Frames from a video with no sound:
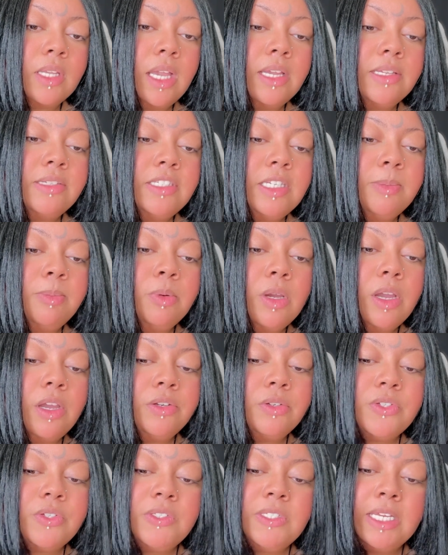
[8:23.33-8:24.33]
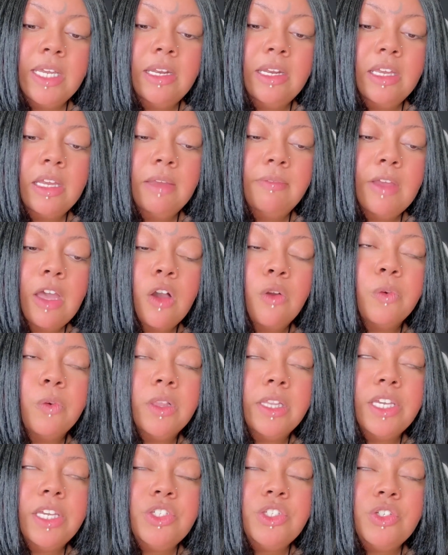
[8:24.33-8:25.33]
a deeper understanding of how
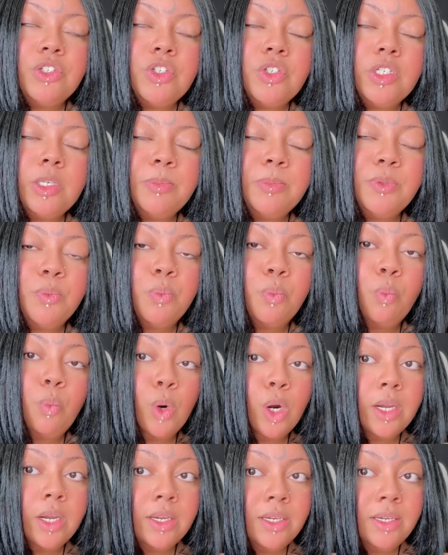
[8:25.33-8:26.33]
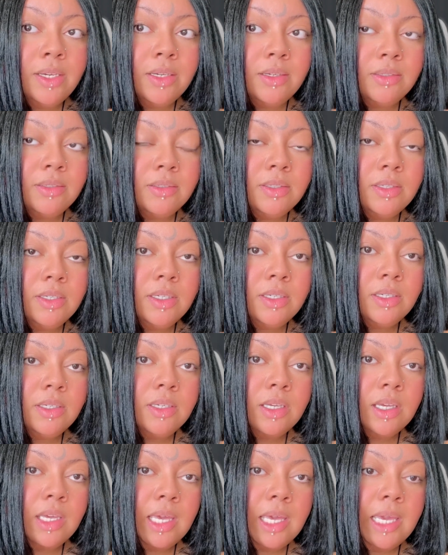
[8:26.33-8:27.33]
relationships work
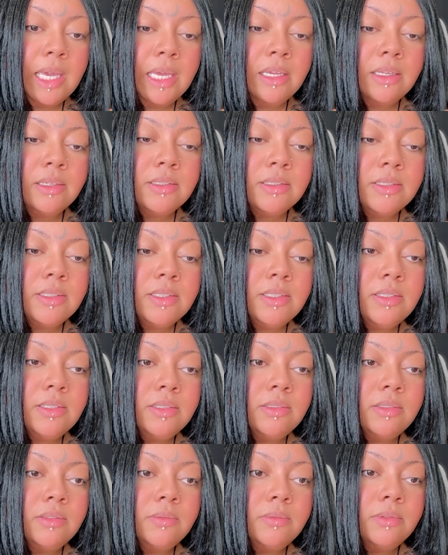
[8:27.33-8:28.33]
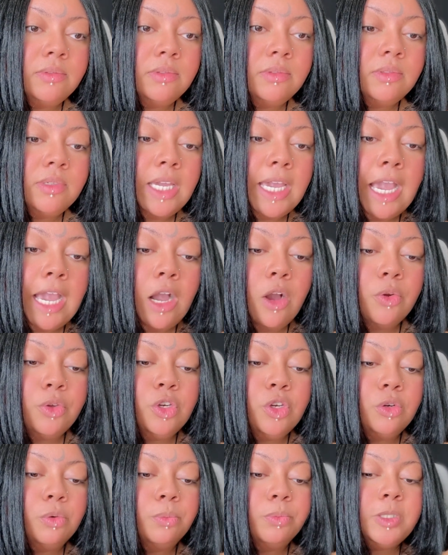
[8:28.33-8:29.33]
and how
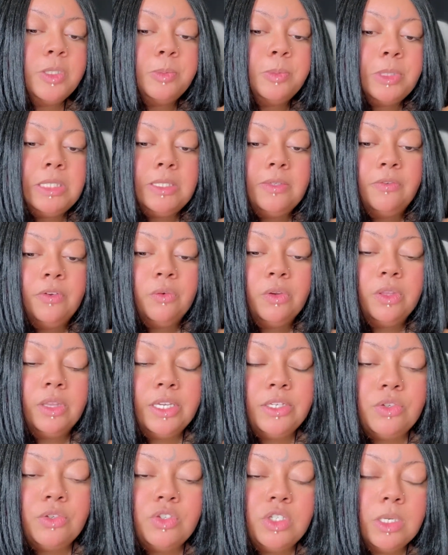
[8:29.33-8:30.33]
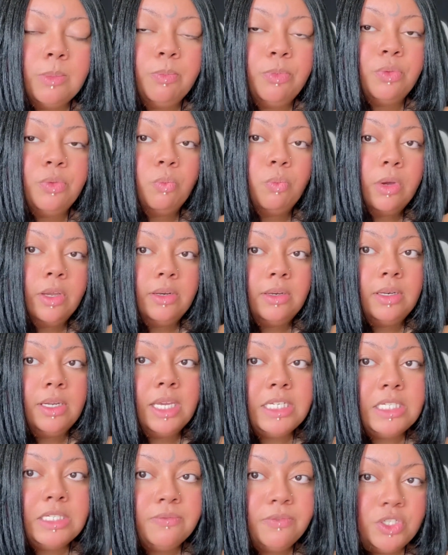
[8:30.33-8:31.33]
your specific relationship with one
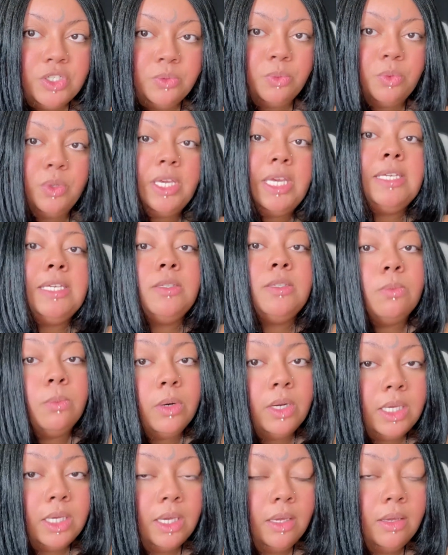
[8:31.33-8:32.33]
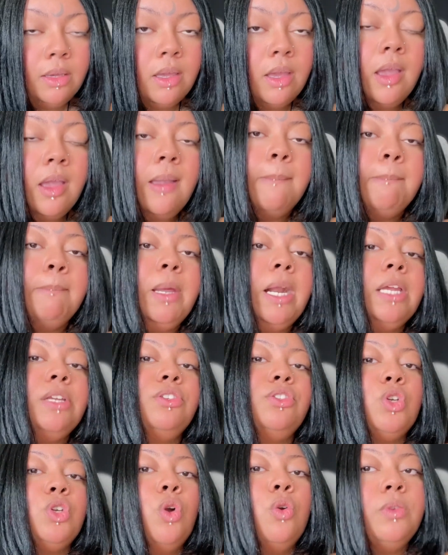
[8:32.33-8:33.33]
individual is working, but I
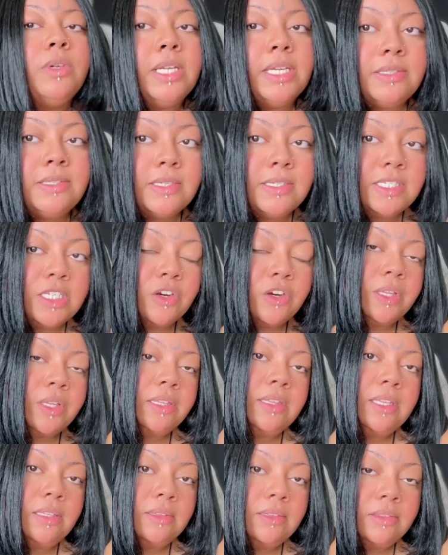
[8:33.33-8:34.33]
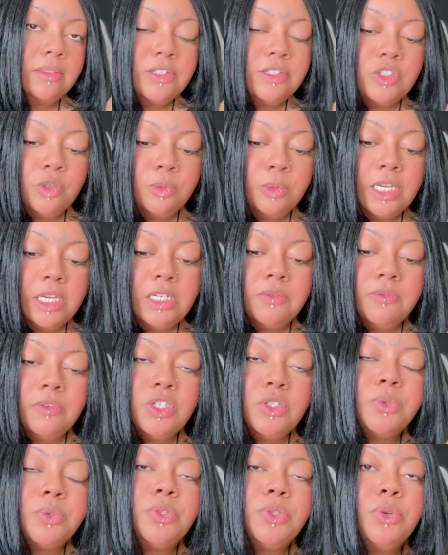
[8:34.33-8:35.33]
don't necessarily think that these are
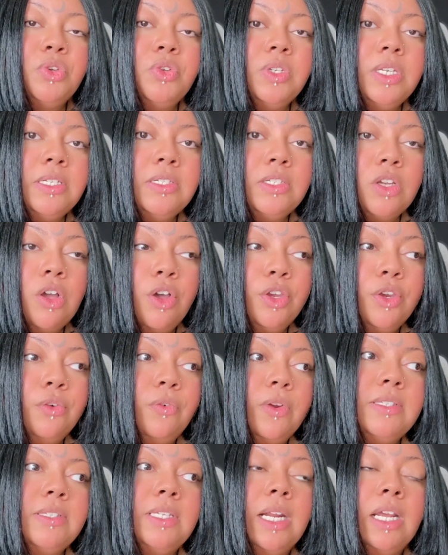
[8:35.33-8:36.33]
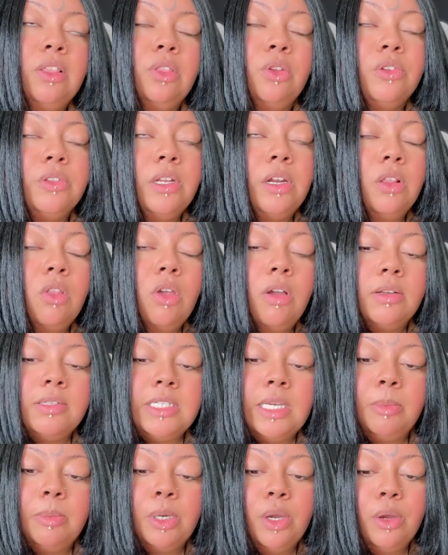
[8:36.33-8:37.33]
individuals who you need to call your friends. And I learned that a long
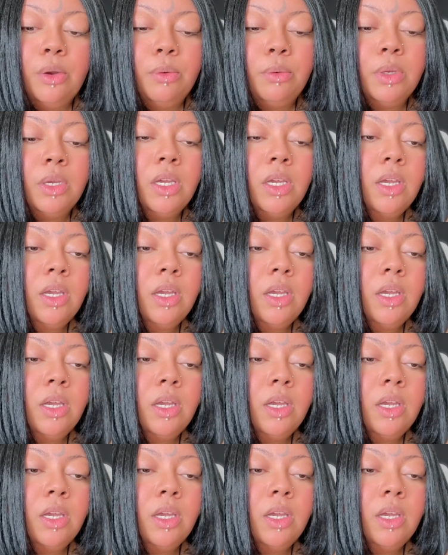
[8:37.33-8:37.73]
time ago.